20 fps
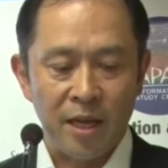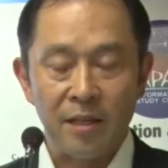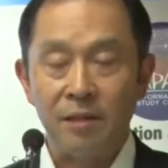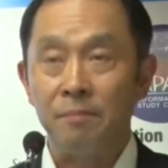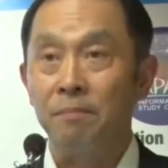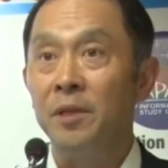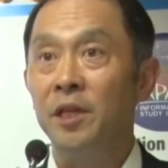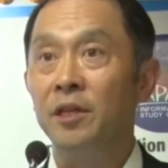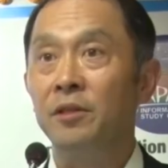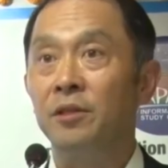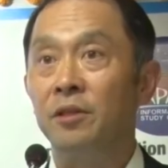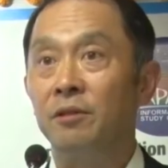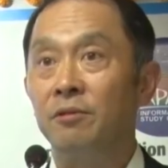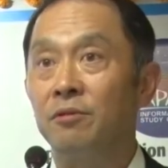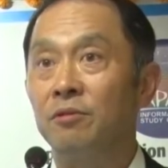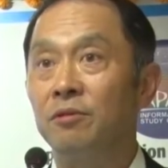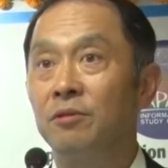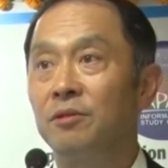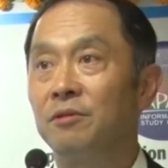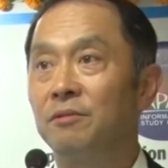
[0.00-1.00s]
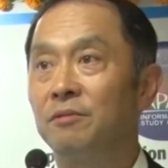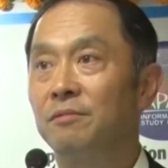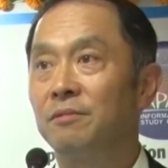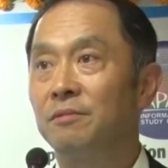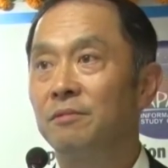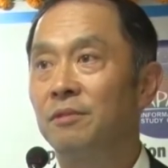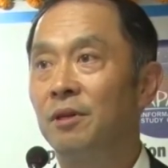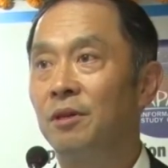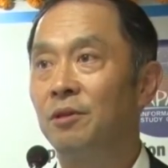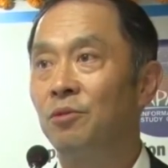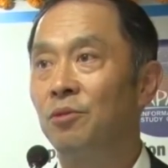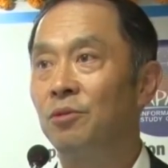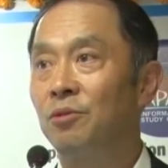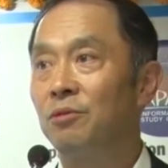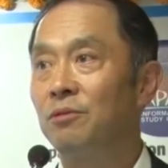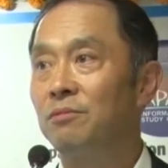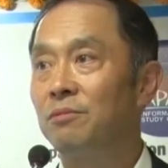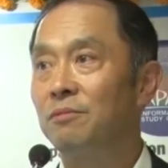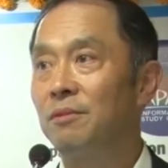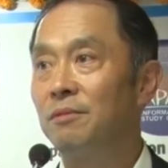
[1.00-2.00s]
at meetings you
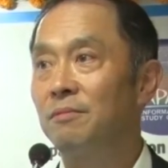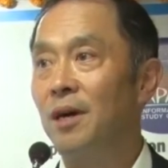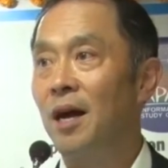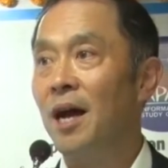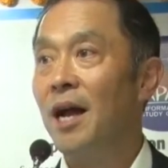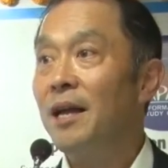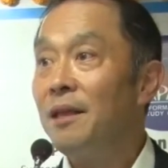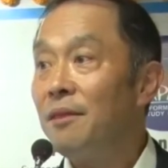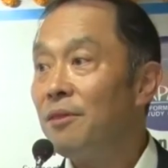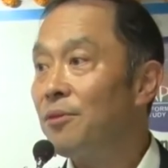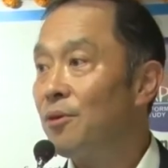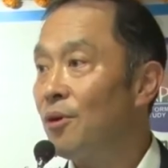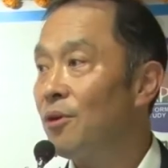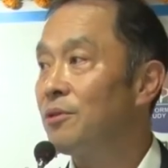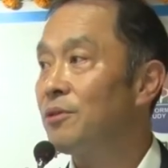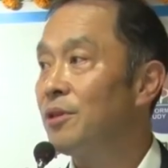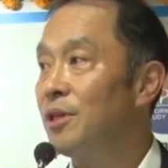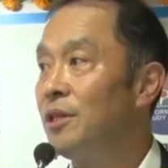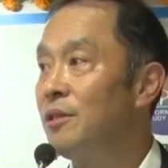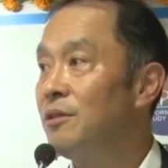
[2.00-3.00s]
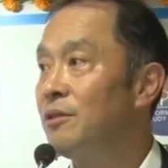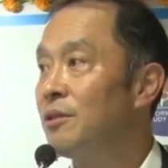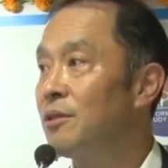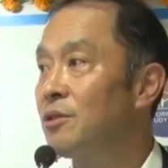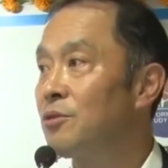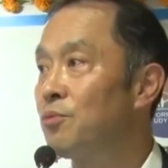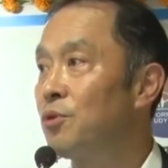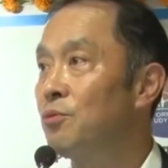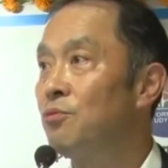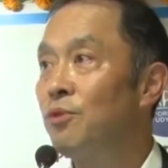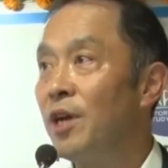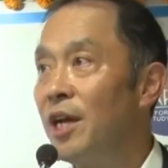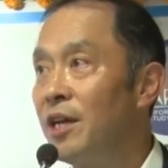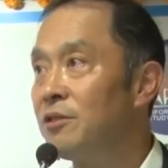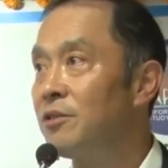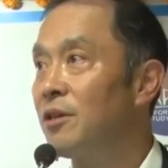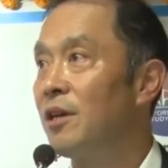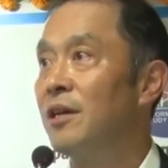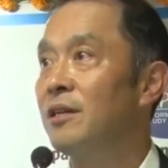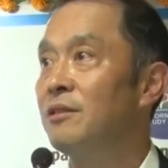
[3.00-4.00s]
know i thought indians would
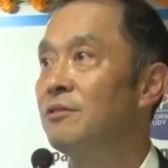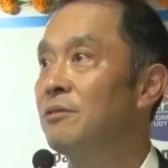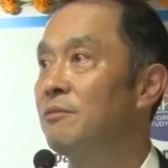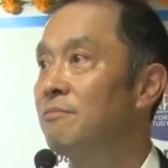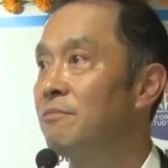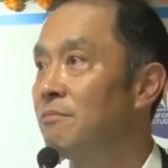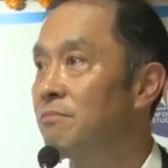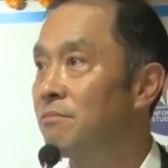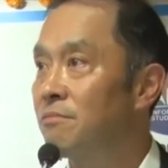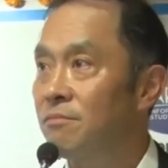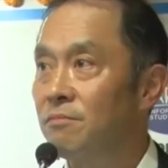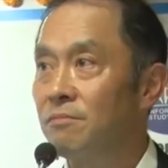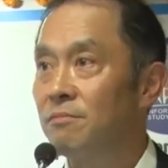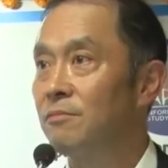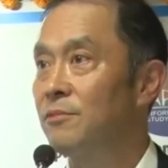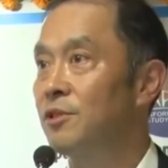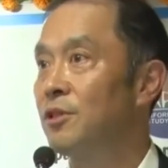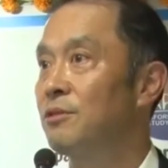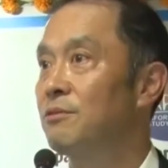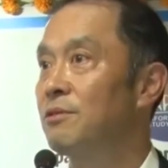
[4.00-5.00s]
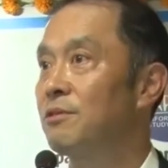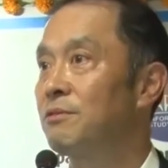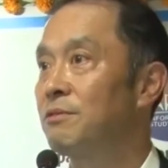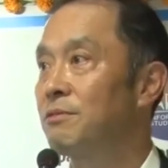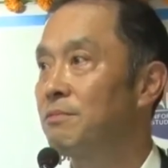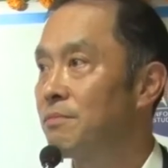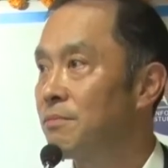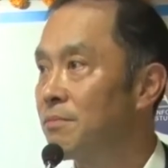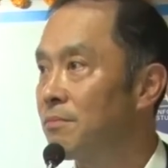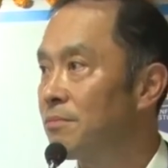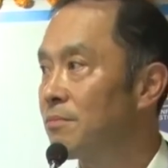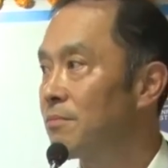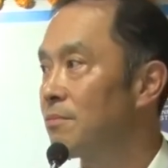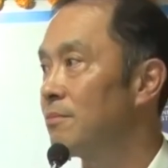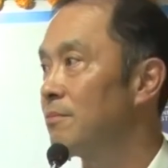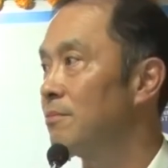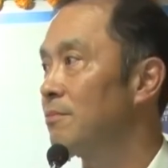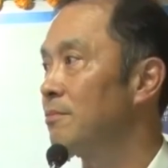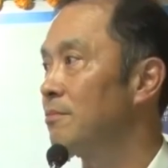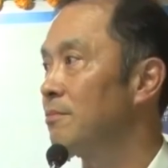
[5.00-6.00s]
raise hands and just
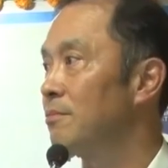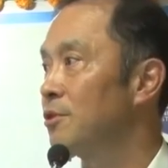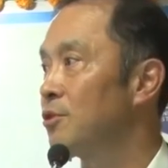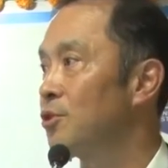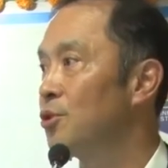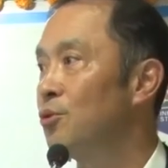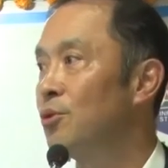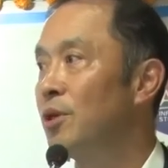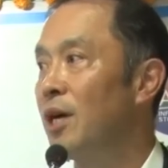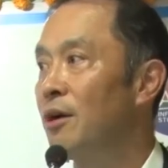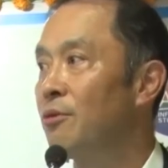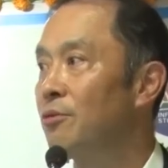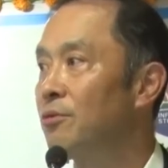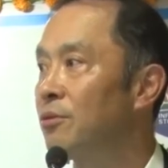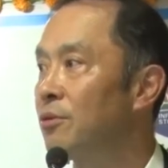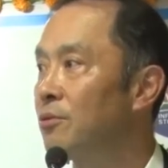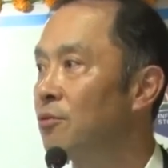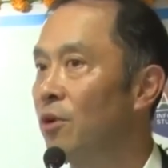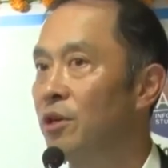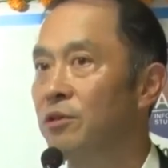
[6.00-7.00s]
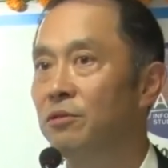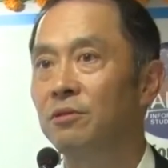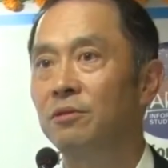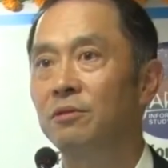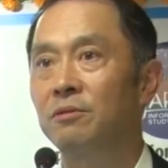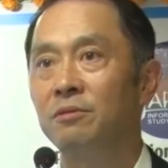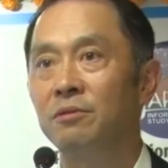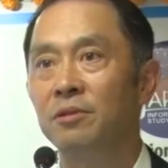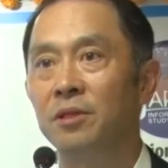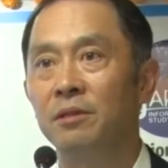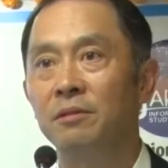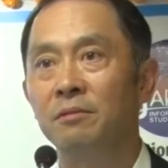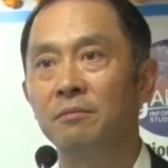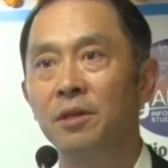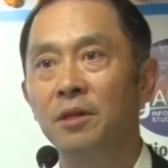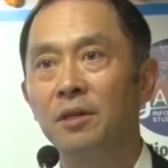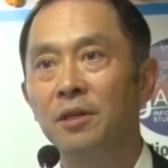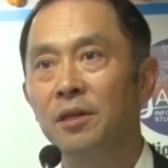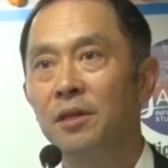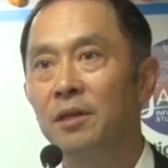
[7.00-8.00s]
shoot out questions and
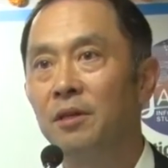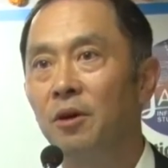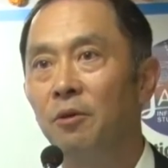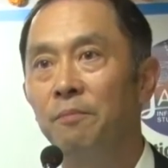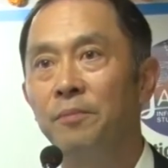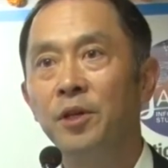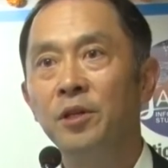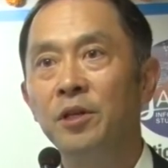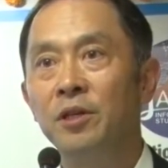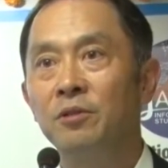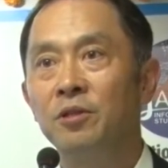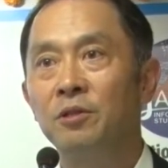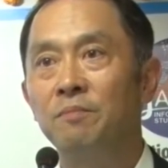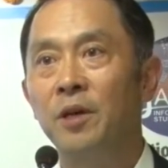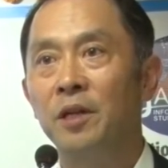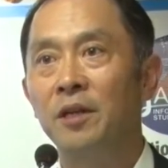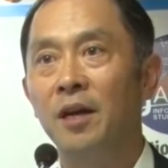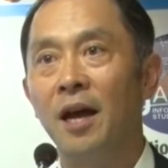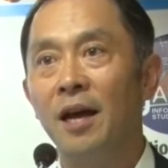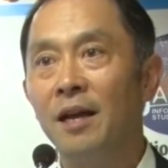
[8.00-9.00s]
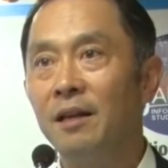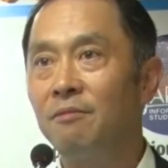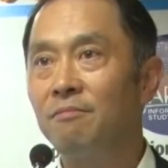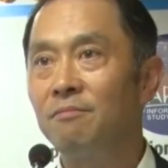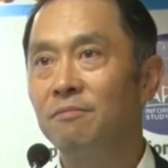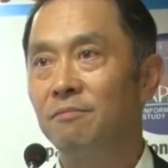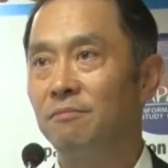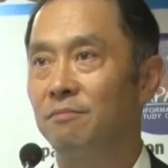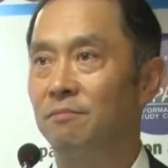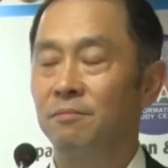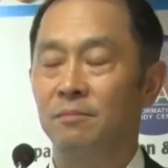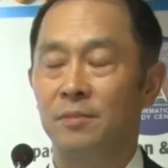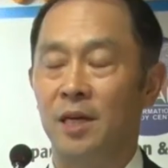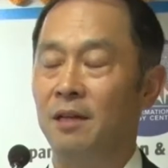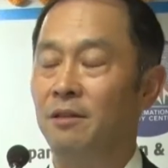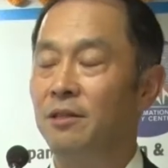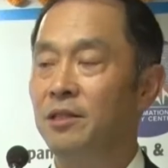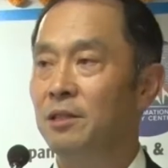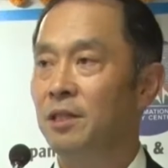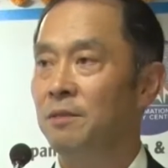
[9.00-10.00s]
opinions but i
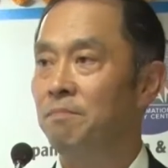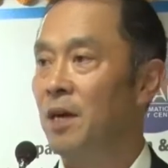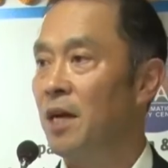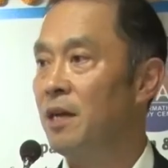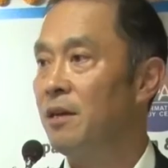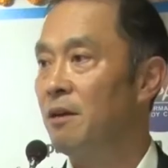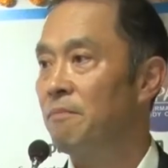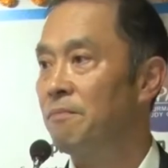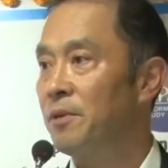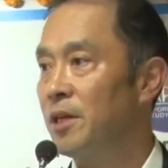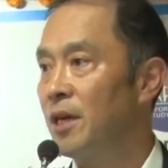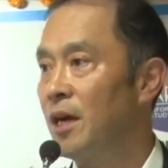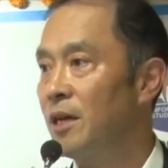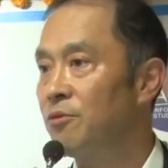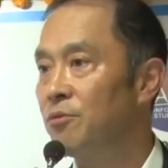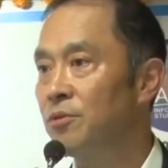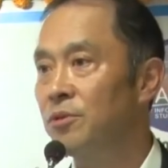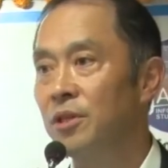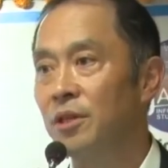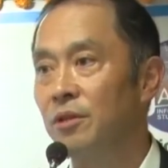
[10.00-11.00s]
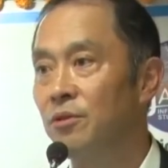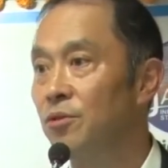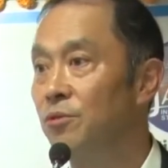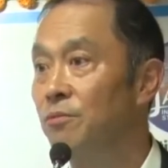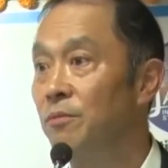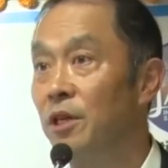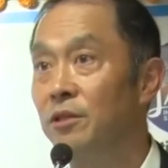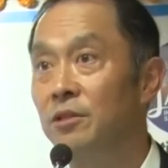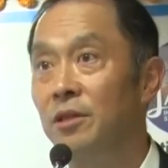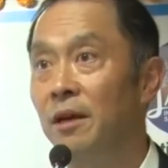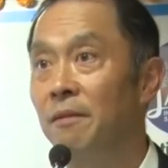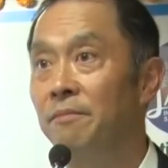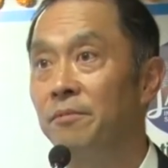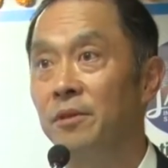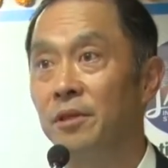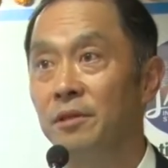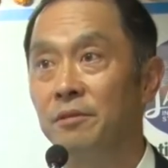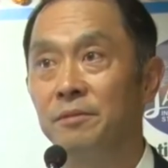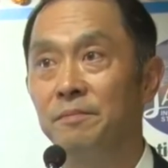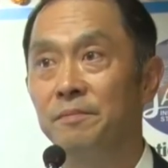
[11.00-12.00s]
at least in my company i don't see it too much
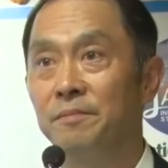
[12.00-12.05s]
happening